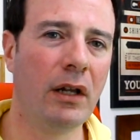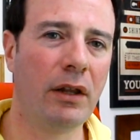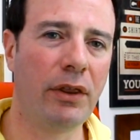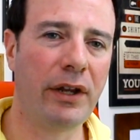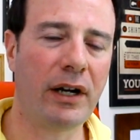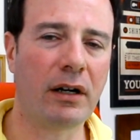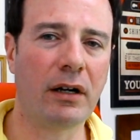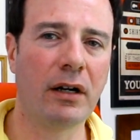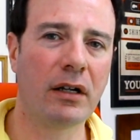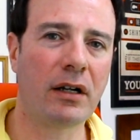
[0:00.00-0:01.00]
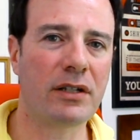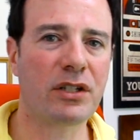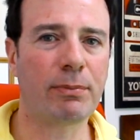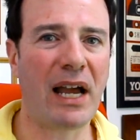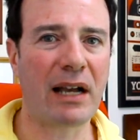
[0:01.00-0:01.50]
their
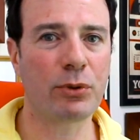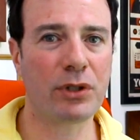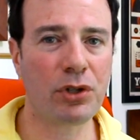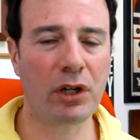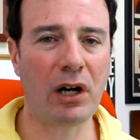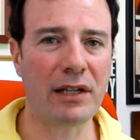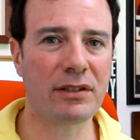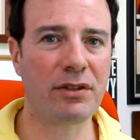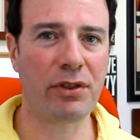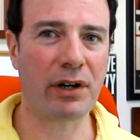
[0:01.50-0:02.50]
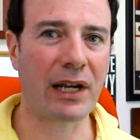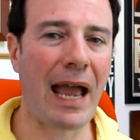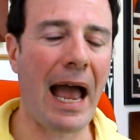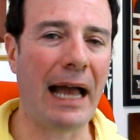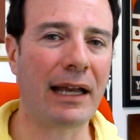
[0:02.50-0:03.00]
customer acquisition cost, their
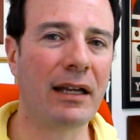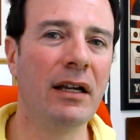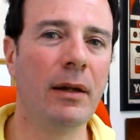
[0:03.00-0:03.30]
CAC,